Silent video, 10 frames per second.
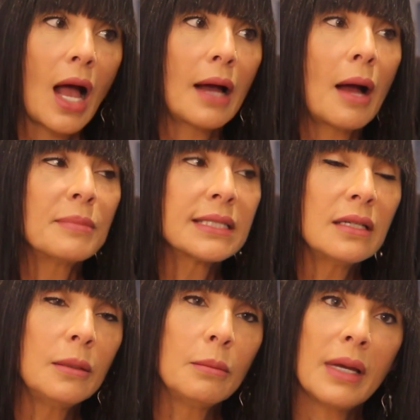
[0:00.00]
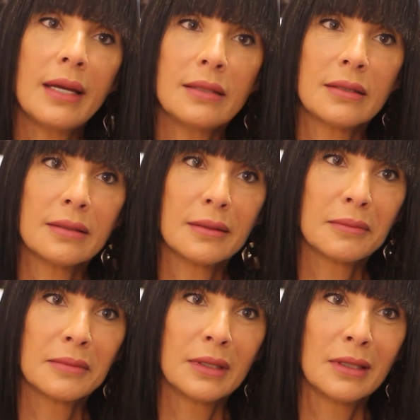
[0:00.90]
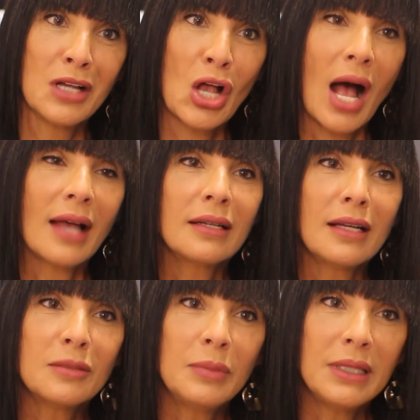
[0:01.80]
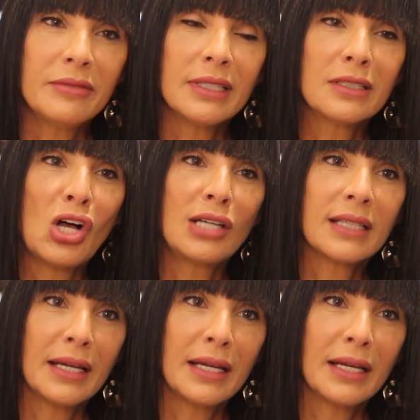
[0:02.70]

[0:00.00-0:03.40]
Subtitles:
I'm still amazed. I cannot believe that God